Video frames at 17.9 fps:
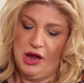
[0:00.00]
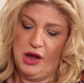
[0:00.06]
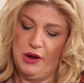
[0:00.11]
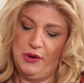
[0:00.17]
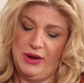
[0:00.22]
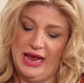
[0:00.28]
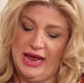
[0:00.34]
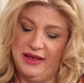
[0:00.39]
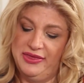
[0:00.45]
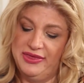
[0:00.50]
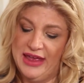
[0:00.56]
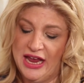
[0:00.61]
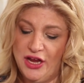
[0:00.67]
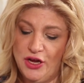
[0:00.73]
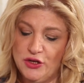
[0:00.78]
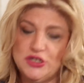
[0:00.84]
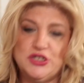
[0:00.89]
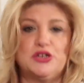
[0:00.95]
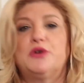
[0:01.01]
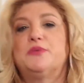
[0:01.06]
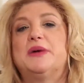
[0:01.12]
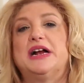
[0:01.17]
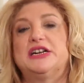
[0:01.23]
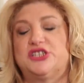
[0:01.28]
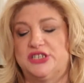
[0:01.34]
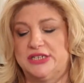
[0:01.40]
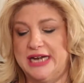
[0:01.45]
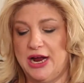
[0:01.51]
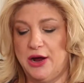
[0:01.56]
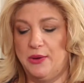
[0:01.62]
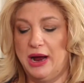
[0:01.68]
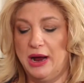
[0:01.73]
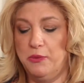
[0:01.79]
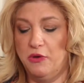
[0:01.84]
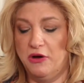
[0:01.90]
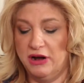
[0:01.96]
Okay, thank you so much. Now,
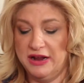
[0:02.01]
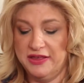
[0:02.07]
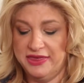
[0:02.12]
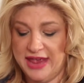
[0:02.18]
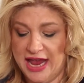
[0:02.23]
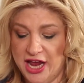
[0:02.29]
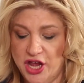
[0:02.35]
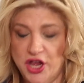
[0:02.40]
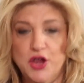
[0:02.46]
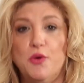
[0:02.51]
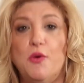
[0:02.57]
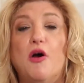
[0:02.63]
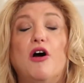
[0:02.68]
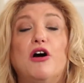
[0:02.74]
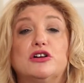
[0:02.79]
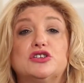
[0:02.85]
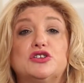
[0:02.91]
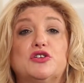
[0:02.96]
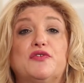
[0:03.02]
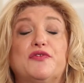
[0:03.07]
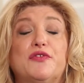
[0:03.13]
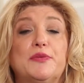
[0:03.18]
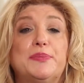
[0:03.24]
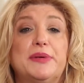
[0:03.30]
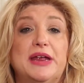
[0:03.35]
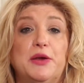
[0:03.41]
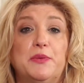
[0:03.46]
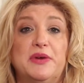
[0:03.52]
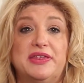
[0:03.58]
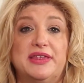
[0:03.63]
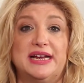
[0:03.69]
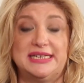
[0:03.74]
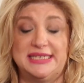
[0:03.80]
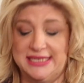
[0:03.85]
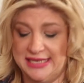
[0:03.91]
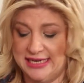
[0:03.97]
I want to thank you also for being with
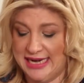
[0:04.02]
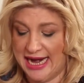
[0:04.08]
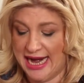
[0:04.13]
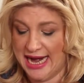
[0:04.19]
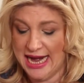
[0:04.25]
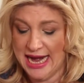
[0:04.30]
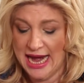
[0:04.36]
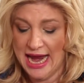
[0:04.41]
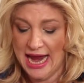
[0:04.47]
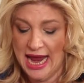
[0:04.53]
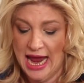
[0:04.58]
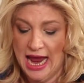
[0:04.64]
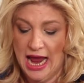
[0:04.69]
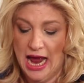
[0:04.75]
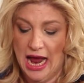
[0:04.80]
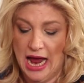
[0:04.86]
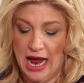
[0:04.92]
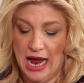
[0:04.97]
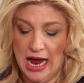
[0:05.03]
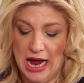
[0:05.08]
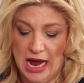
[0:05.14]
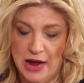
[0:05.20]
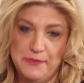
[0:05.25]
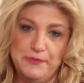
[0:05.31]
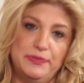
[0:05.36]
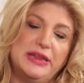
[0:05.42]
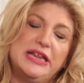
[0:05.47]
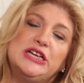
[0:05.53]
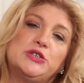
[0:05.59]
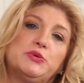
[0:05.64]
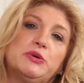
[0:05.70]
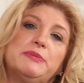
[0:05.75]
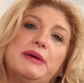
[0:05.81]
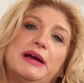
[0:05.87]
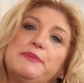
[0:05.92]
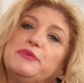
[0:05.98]
us today. Please
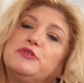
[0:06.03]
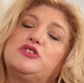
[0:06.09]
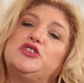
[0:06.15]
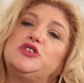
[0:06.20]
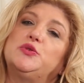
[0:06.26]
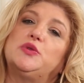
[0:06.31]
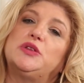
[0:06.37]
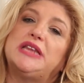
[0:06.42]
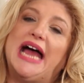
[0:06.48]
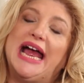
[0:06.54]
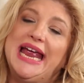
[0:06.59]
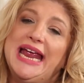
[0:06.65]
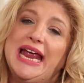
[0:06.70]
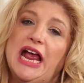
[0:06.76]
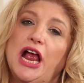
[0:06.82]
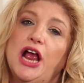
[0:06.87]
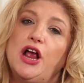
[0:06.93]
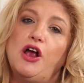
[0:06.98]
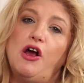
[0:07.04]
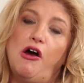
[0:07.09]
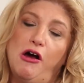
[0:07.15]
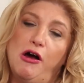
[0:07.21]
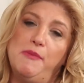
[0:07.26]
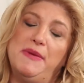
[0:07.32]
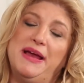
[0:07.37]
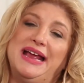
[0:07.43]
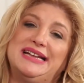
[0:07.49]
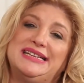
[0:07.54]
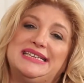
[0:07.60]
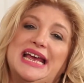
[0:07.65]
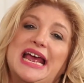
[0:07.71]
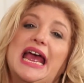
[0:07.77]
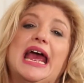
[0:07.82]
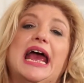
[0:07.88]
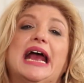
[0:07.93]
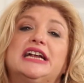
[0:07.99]
remember to like, comment,
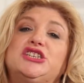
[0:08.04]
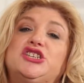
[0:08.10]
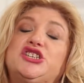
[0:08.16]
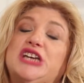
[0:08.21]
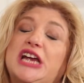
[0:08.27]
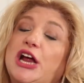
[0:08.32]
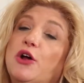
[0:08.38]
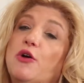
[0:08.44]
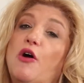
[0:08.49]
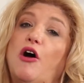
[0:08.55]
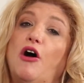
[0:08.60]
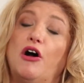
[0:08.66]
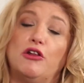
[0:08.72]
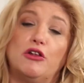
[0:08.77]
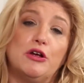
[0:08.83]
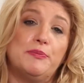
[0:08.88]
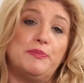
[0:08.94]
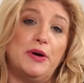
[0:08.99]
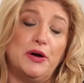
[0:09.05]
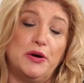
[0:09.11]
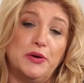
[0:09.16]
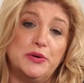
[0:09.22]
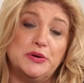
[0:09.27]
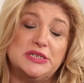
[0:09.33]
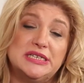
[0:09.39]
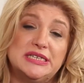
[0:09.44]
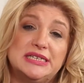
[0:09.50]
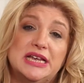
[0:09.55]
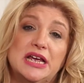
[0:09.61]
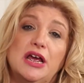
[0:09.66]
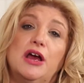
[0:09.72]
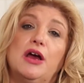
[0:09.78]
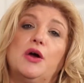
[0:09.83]
and share all our posts